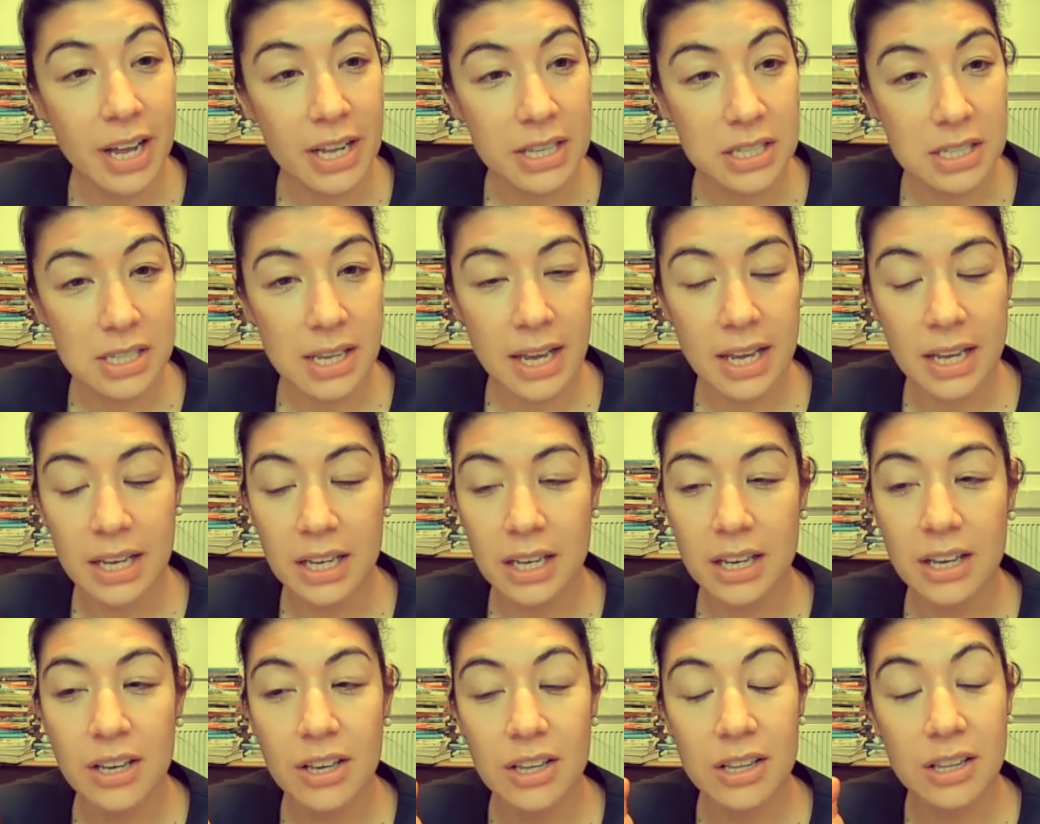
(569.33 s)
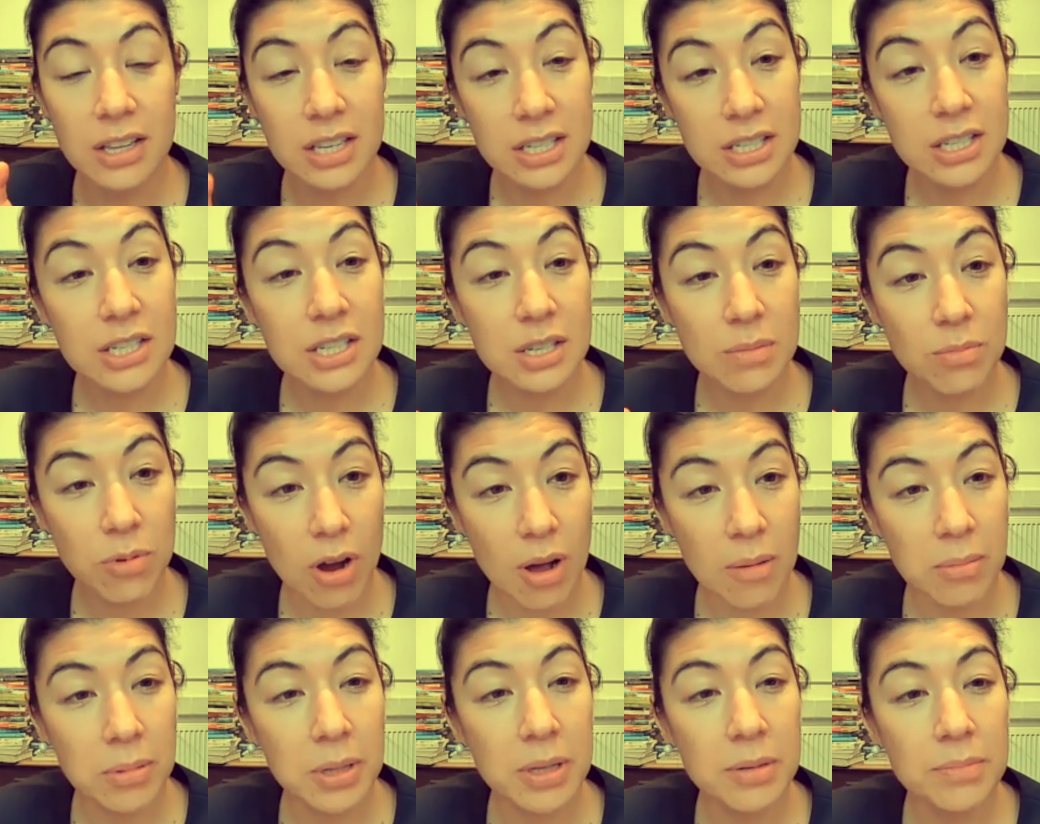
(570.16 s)
And saying, this is a
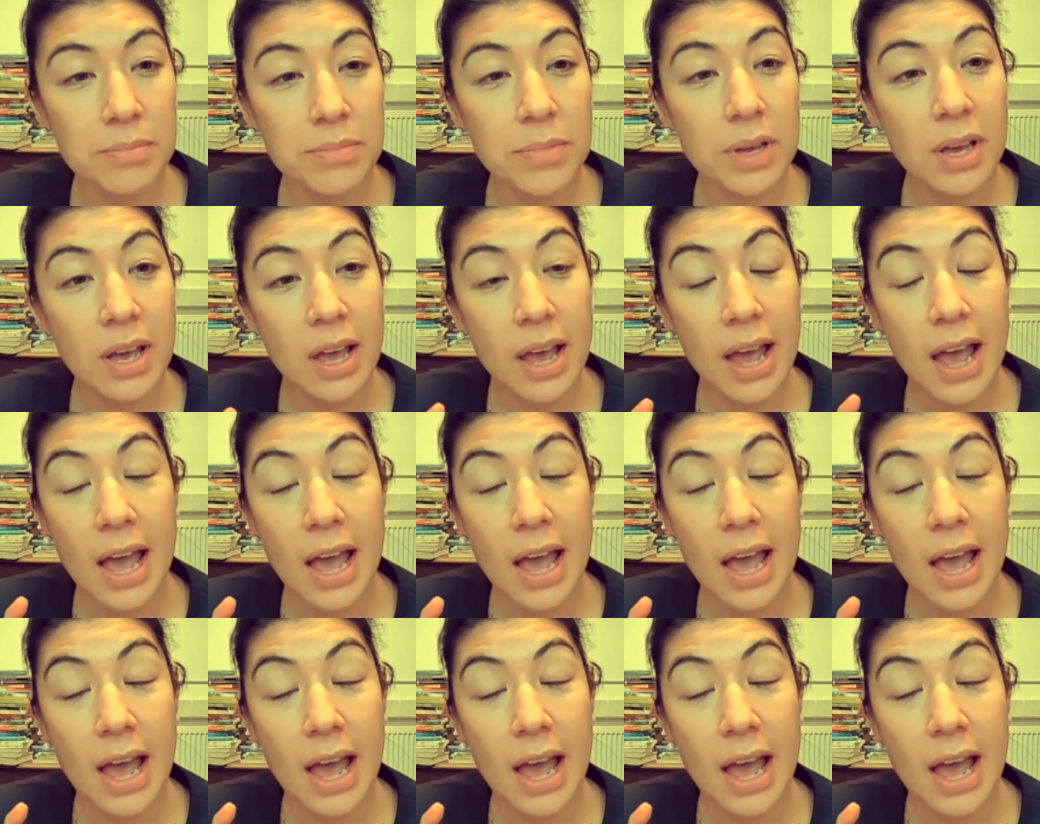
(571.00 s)
problem,